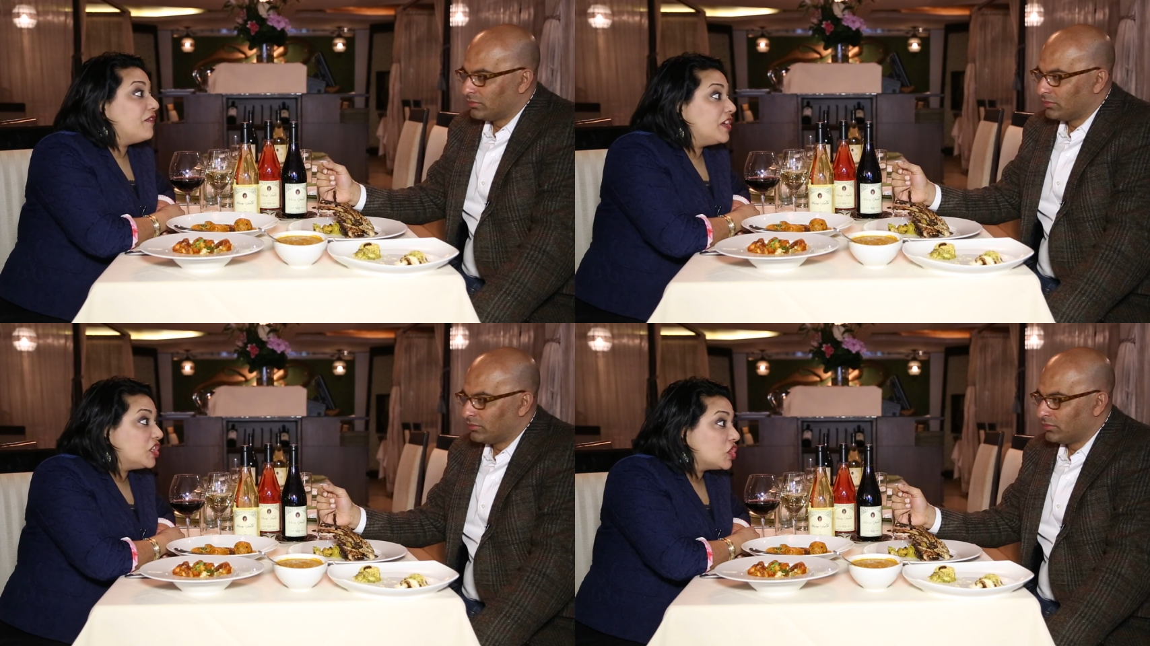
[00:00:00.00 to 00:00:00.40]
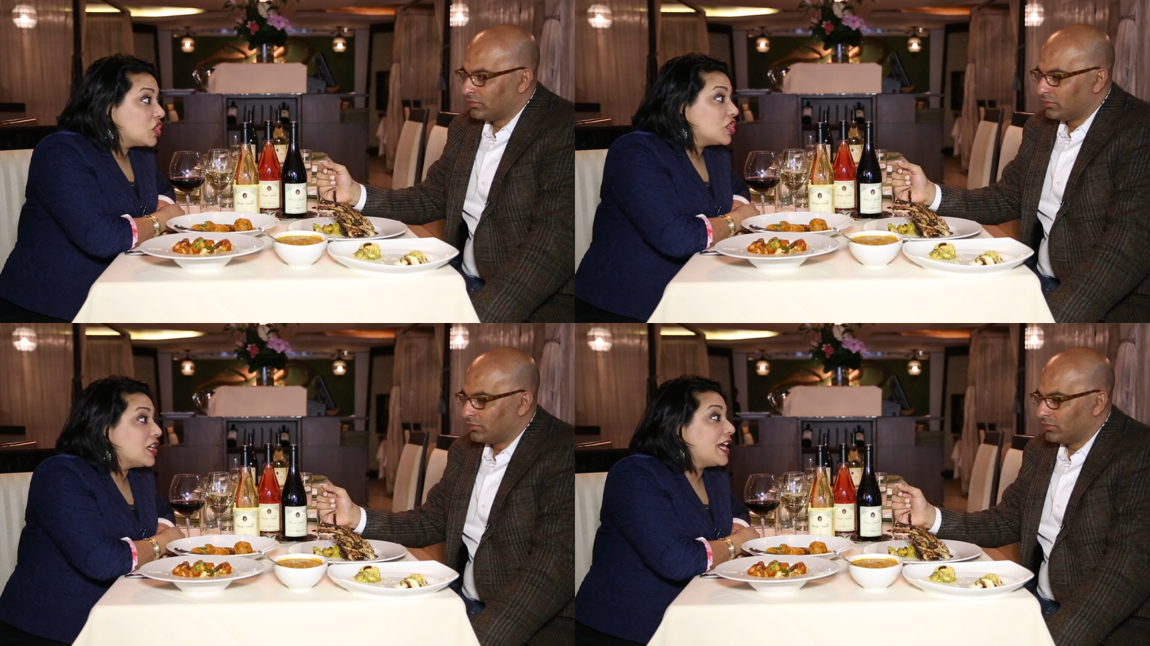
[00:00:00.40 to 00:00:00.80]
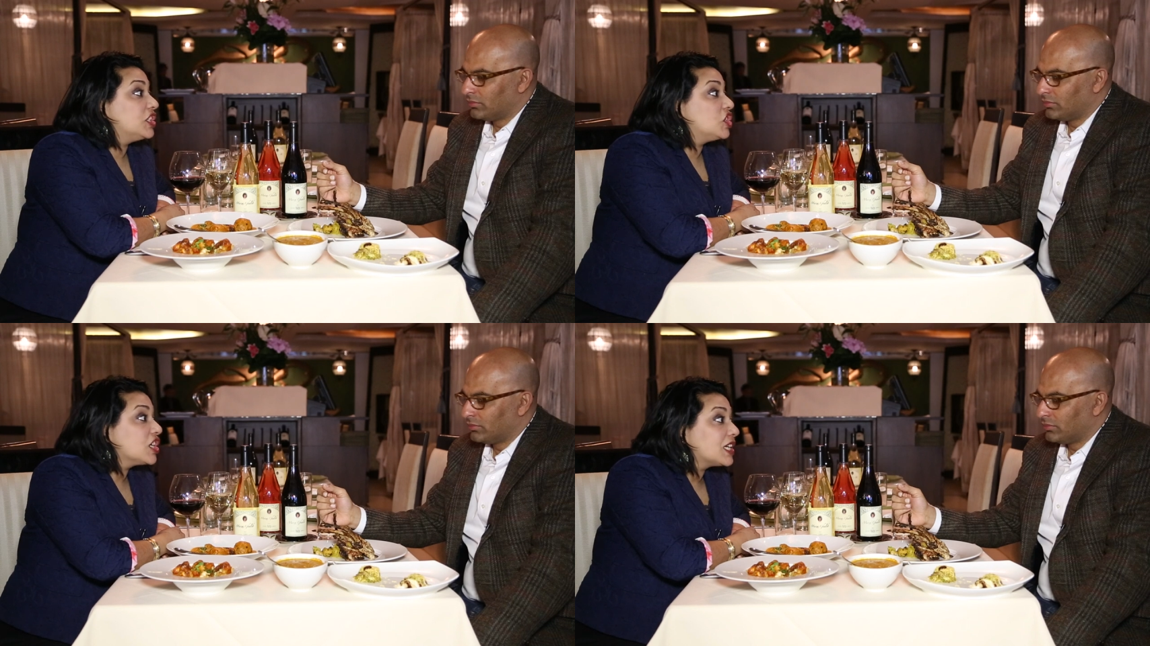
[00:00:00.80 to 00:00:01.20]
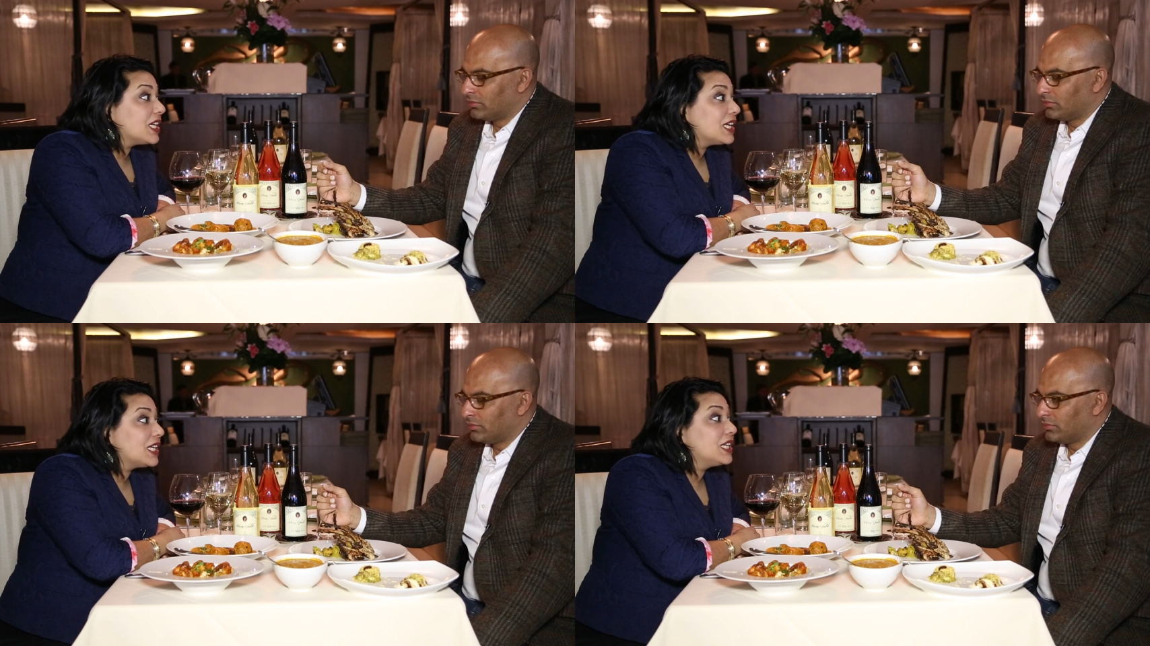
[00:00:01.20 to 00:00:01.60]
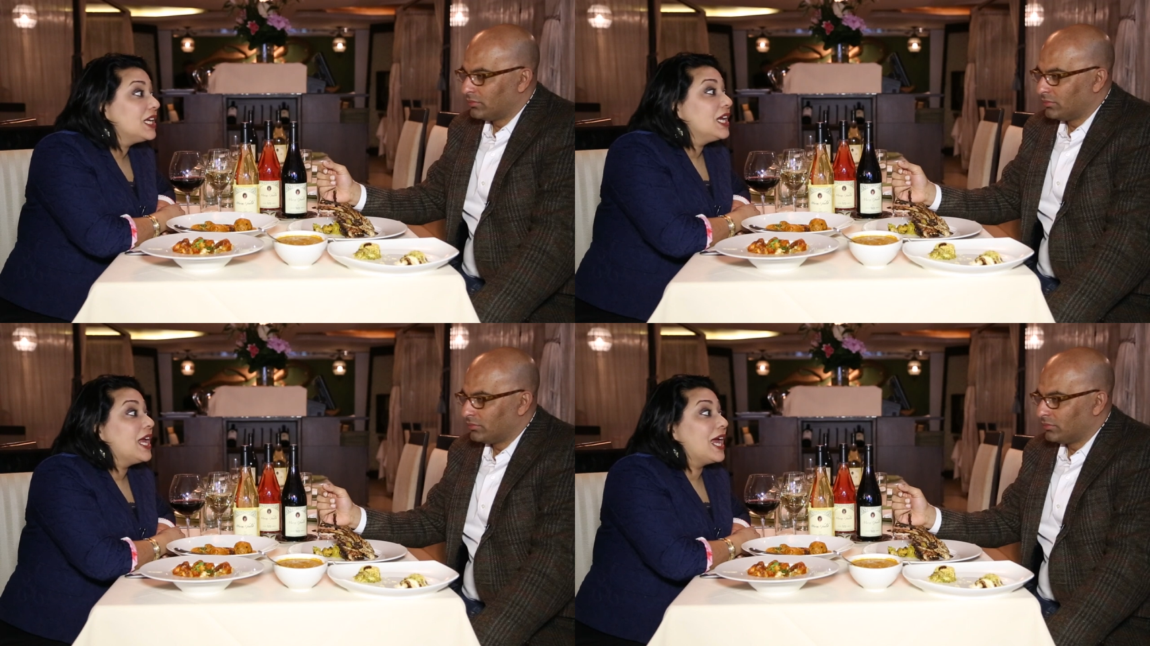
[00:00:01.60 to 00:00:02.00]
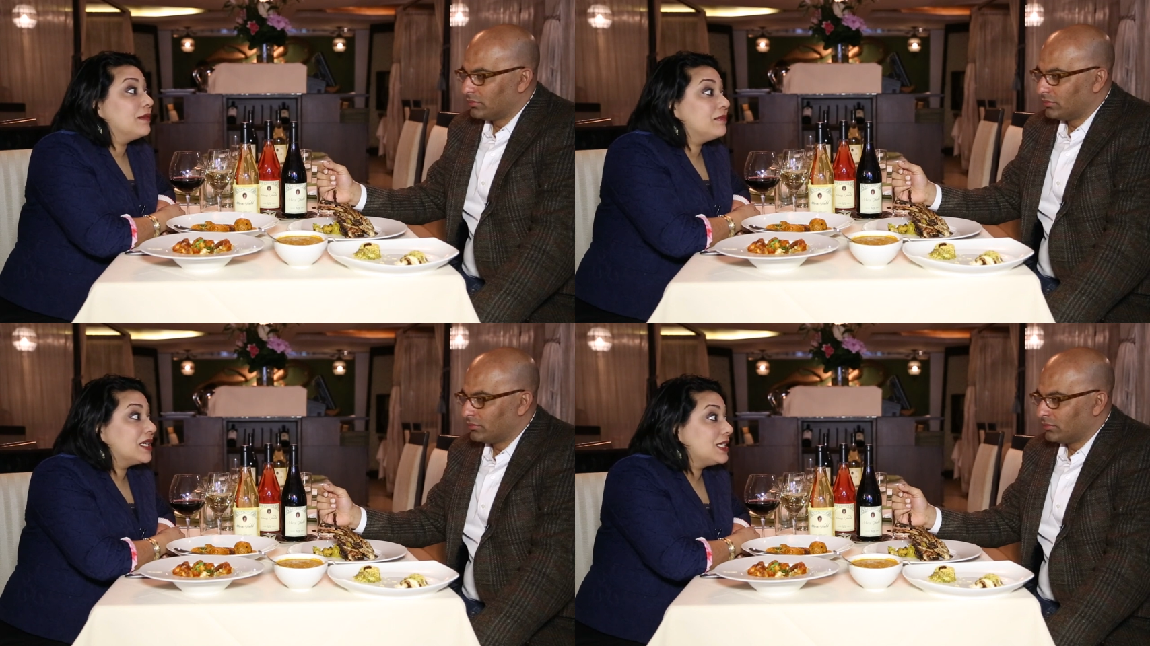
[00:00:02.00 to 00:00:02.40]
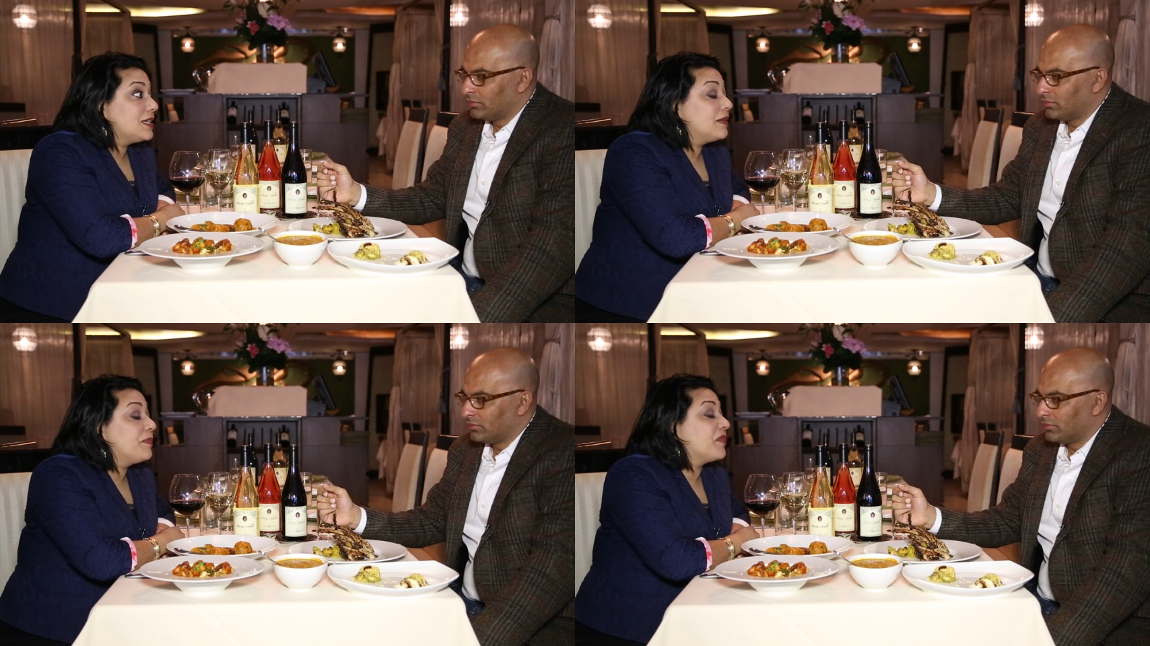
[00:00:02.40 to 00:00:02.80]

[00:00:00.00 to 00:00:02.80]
Speaker 1: fish and chicken and mutton.